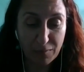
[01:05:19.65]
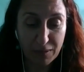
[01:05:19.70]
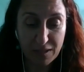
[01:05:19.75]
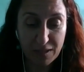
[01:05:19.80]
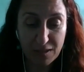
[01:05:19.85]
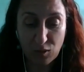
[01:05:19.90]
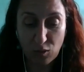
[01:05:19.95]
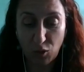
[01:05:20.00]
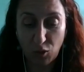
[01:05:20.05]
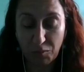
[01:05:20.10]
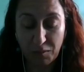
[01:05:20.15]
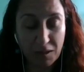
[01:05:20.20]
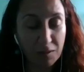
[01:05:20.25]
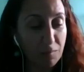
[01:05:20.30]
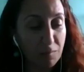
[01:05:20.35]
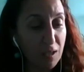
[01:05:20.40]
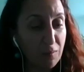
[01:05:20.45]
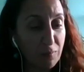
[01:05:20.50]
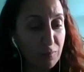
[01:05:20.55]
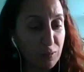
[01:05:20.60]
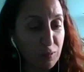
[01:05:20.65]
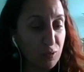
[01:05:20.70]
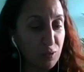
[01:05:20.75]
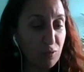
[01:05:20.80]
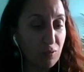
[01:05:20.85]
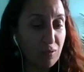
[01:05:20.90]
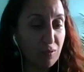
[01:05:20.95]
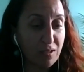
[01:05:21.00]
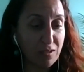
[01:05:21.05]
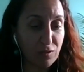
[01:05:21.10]
because normally people
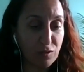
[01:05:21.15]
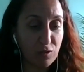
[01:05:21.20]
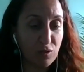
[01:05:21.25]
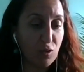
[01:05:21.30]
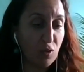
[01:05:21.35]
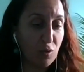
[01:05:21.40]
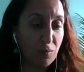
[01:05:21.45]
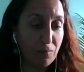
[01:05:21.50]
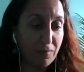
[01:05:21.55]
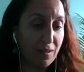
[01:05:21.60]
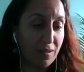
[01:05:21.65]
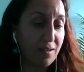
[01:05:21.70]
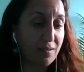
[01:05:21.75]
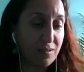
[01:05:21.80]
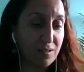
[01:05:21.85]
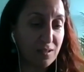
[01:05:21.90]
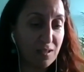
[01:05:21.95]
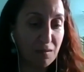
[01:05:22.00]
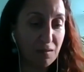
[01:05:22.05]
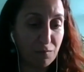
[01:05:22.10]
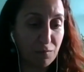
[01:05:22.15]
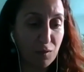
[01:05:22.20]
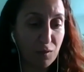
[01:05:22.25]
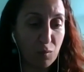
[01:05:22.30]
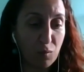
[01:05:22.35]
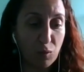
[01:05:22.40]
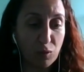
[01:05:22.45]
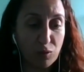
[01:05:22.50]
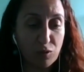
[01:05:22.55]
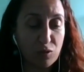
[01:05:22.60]
do assume that if
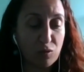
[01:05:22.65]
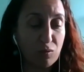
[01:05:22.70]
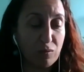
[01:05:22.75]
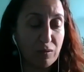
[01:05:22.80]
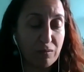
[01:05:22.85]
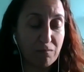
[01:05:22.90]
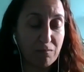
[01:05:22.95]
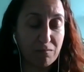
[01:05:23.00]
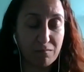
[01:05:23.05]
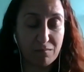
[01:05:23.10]
you want to